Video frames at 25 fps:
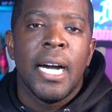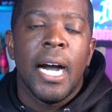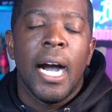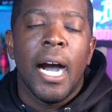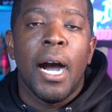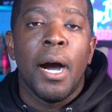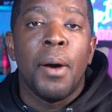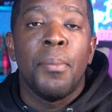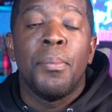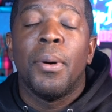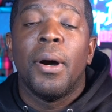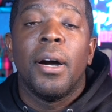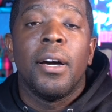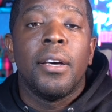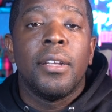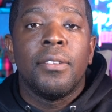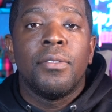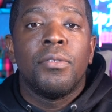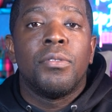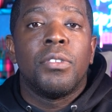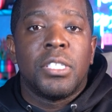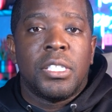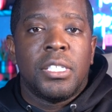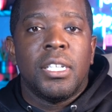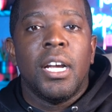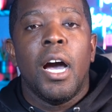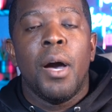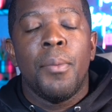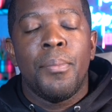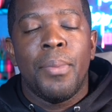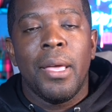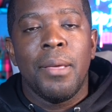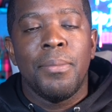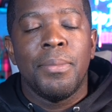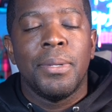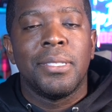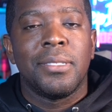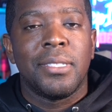Uh, but Rashod
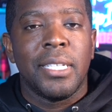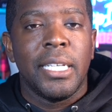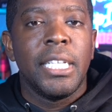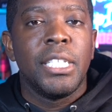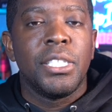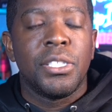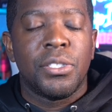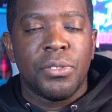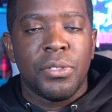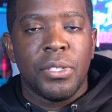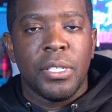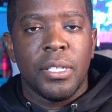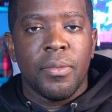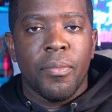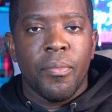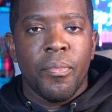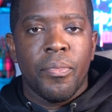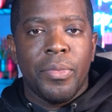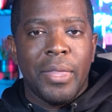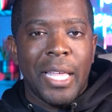Bateman's injury,